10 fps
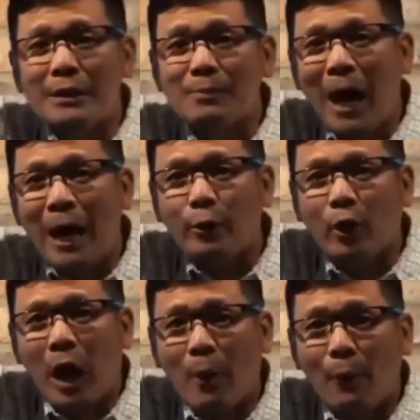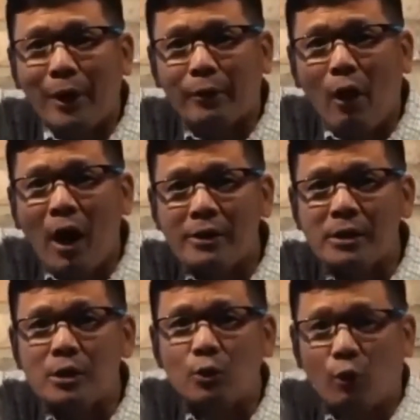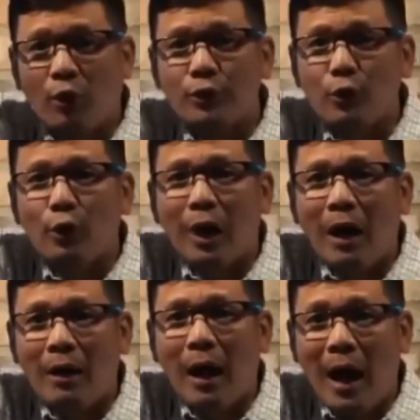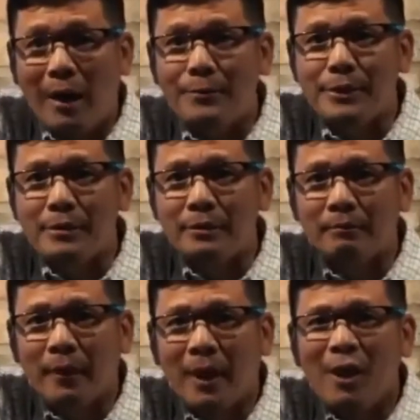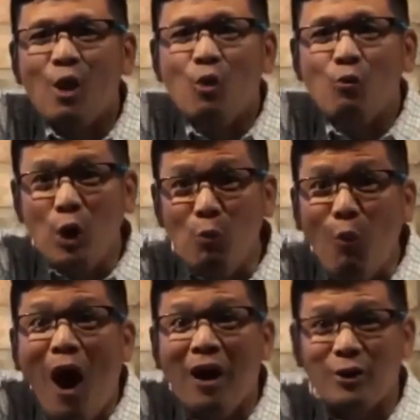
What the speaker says: mind or our thoughts to control our lives. We want